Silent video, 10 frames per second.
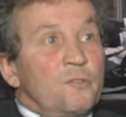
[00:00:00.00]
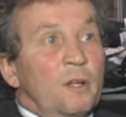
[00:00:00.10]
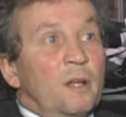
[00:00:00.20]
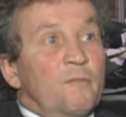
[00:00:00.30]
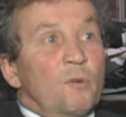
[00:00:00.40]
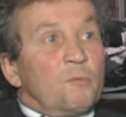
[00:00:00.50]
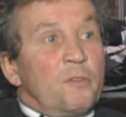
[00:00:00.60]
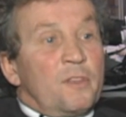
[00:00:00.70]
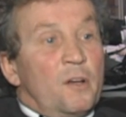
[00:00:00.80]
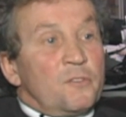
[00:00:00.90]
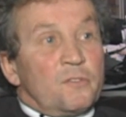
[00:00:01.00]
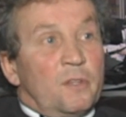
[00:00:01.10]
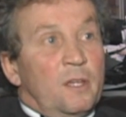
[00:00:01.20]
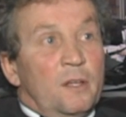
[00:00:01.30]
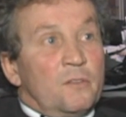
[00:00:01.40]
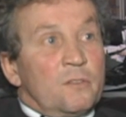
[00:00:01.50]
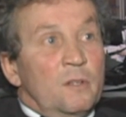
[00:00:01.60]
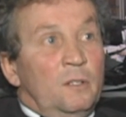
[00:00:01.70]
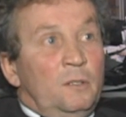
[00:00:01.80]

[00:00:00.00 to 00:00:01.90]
So, and I've worked with thousands of kids.